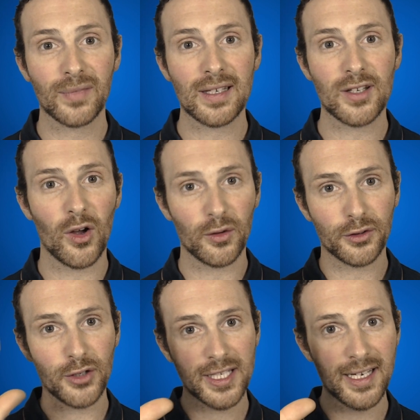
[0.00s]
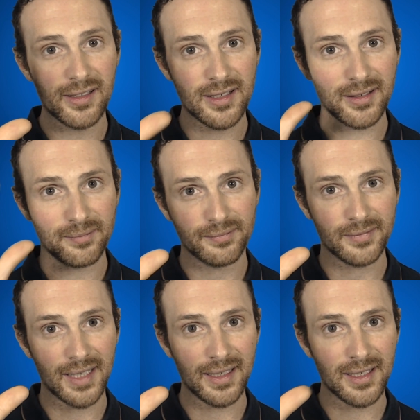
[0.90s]
So 3 skills
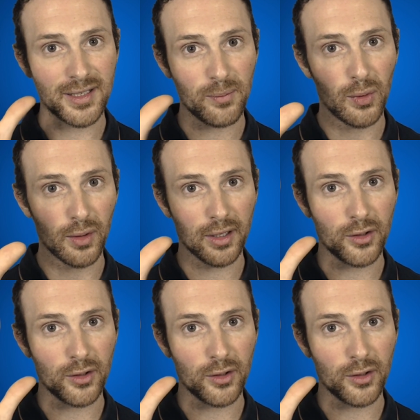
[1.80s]
that is important,